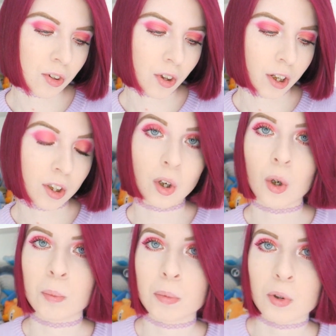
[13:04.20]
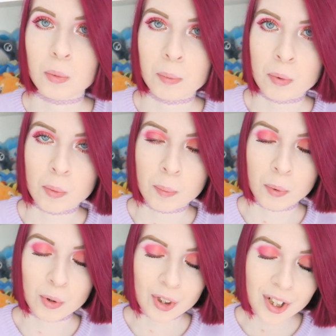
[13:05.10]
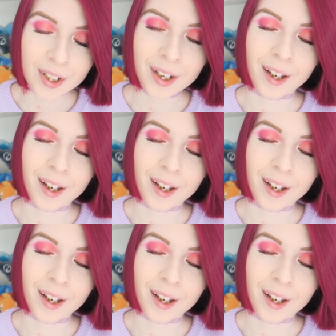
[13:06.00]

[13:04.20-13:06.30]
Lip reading: designing your own boutique